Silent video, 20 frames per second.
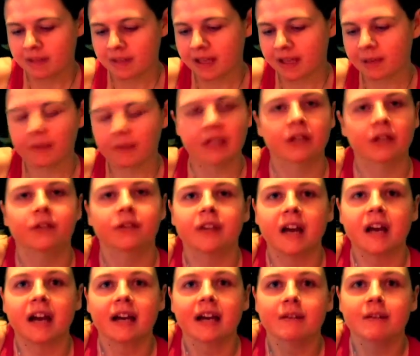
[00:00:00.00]
that because
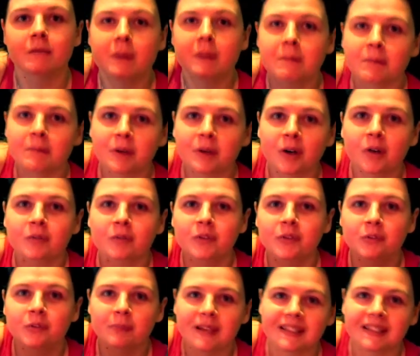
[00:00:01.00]
I remember
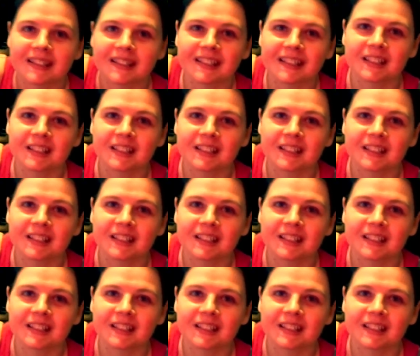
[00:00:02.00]
overspending